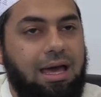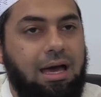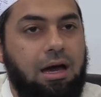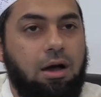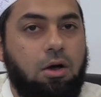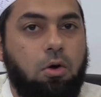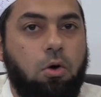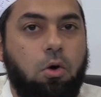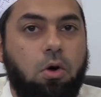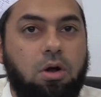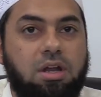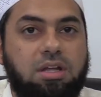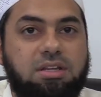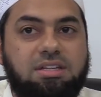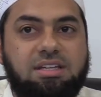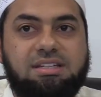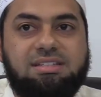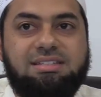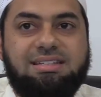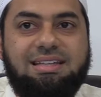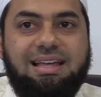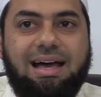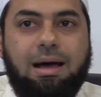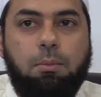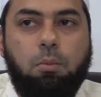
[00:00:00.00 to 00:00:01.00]
according to
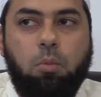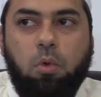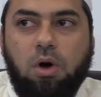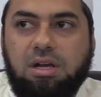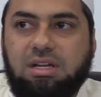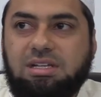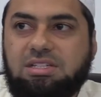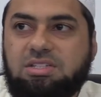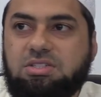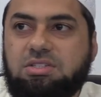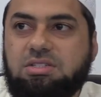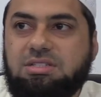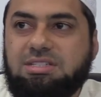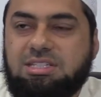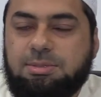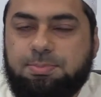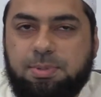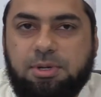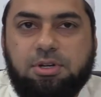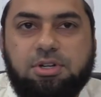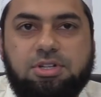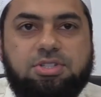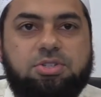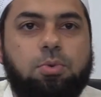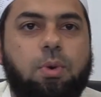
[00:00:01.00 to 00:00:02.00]
Islam, what is
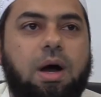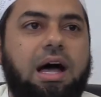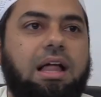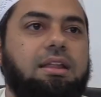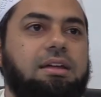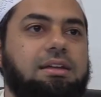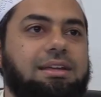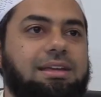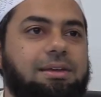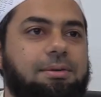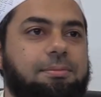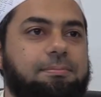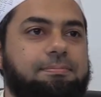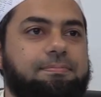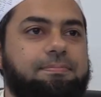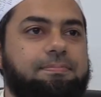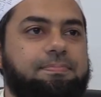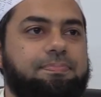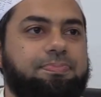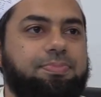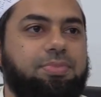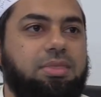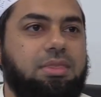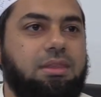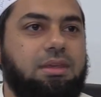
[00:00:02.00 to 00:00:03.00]
spirituality?
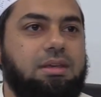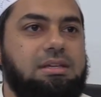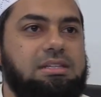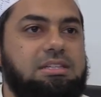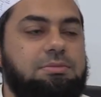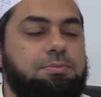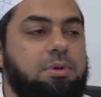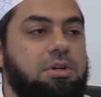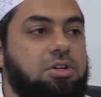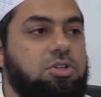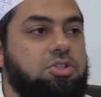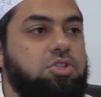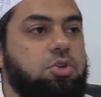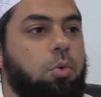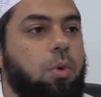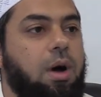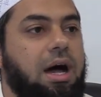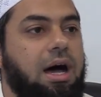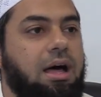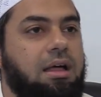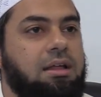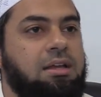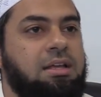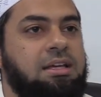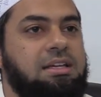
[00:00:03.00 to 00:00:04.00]

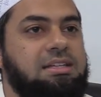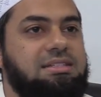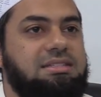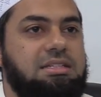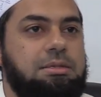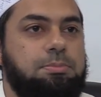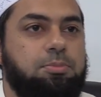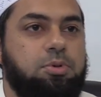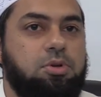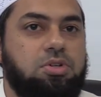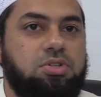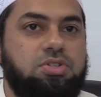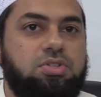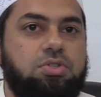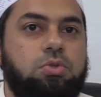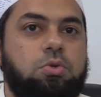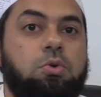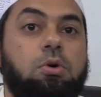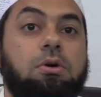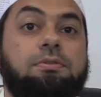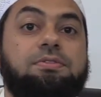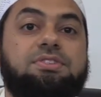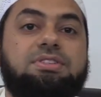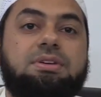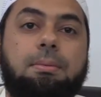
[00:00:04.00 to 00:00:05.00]
Spirituality is the
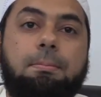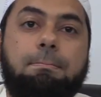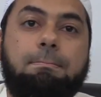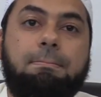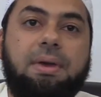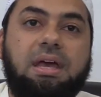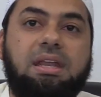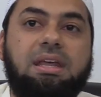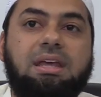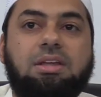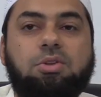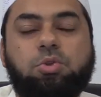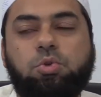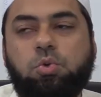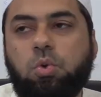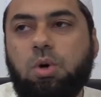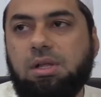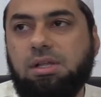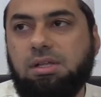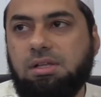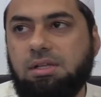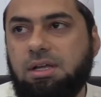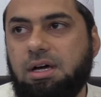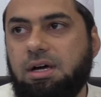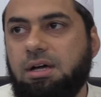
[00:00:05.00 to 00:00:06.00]
pursuit of submitting to
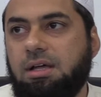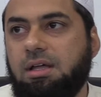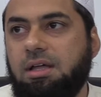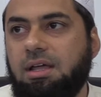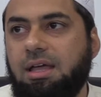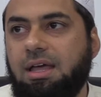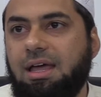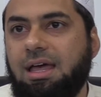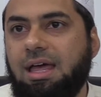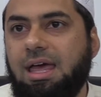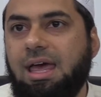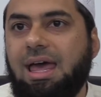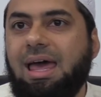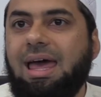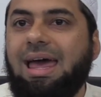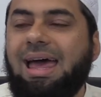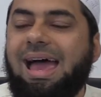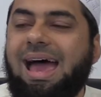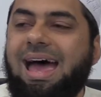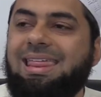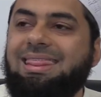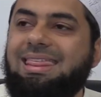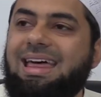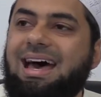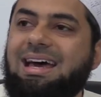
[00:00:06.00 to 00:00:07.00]
Allah.
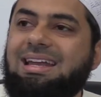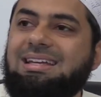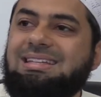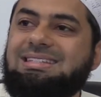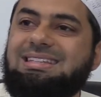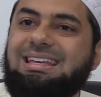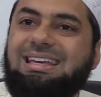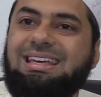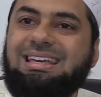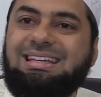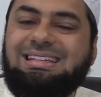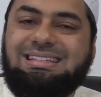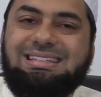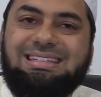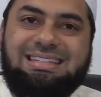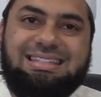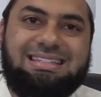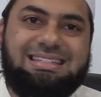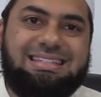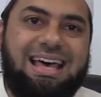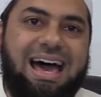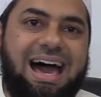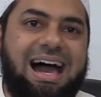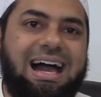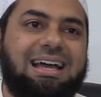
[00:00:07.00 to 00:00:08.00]
And that is
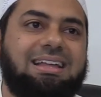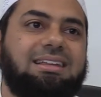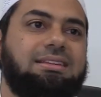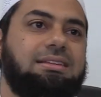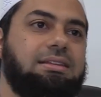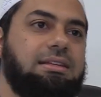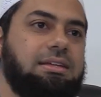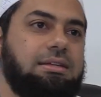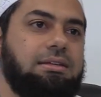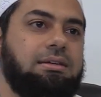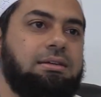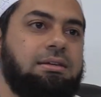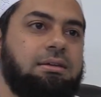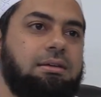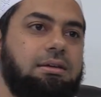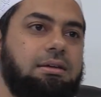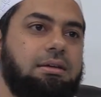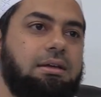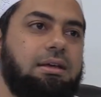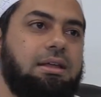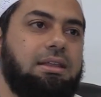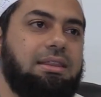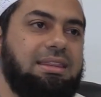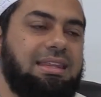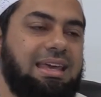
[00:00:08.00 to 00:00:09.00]
exactly
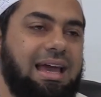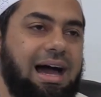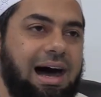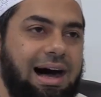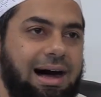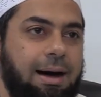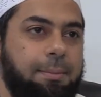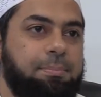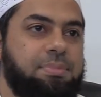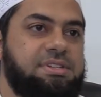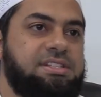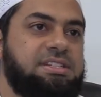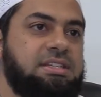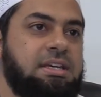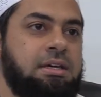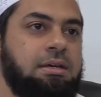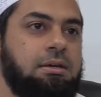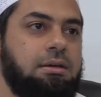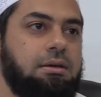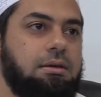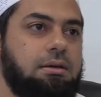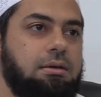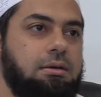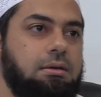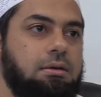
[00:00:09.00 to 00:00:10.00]
the
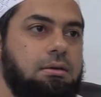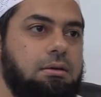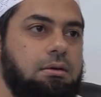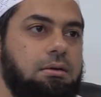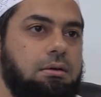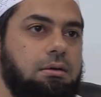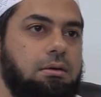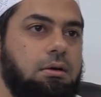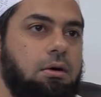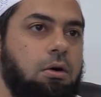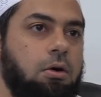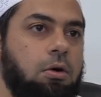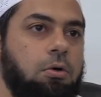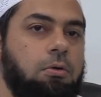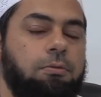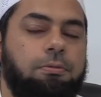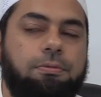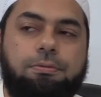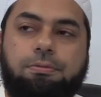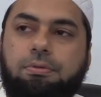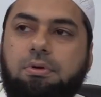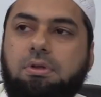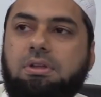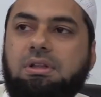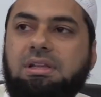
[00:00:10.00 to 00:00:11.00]
opposite
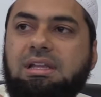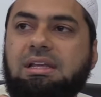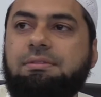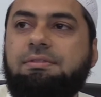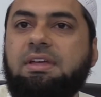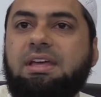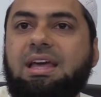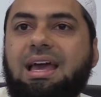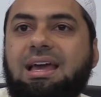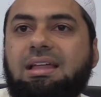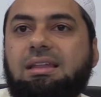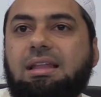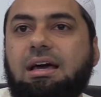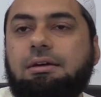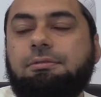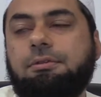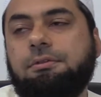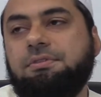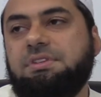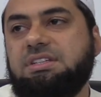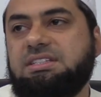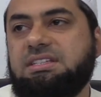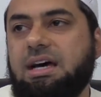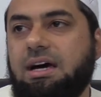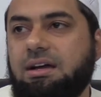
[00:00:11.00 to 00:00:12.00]
of living a life
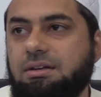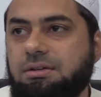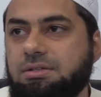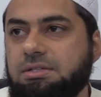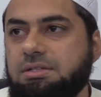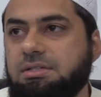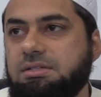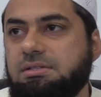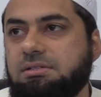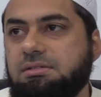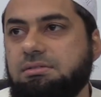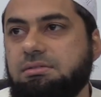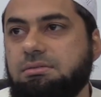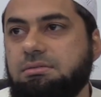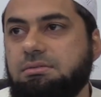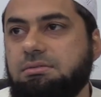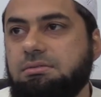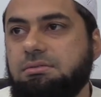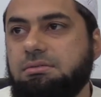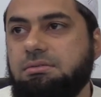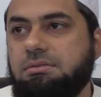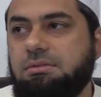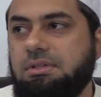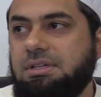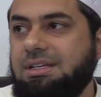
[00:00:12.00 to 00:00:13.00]
of desires.
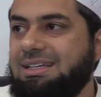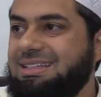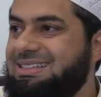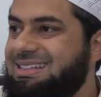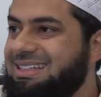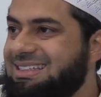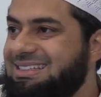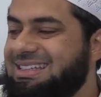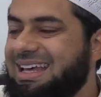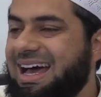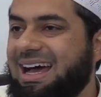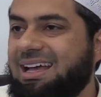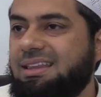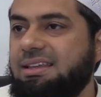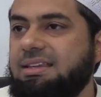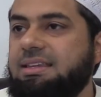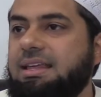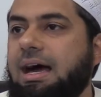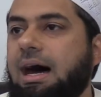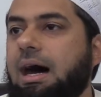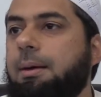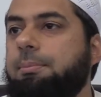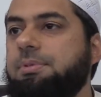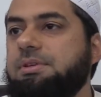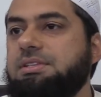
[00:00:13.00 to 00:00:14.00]
It's exactly
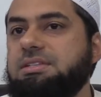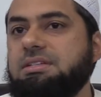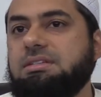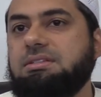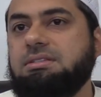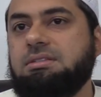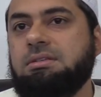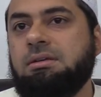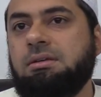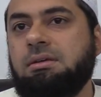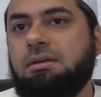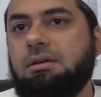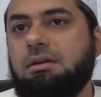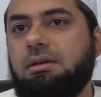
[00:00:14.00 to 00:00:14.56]
the opposite.